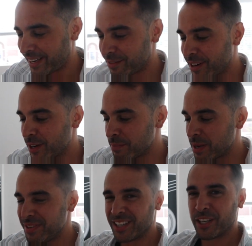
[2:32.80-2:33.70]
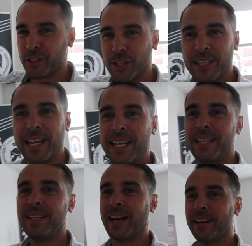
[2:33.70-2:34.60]
at around maybe
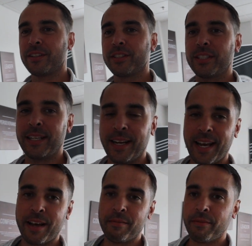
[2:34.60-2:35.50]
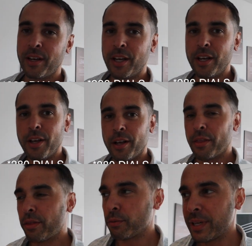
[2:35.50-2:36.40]
180 dials, and I have
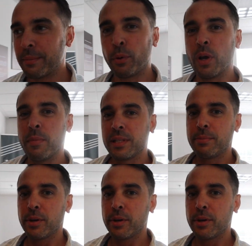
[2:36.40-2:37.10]
3 appointments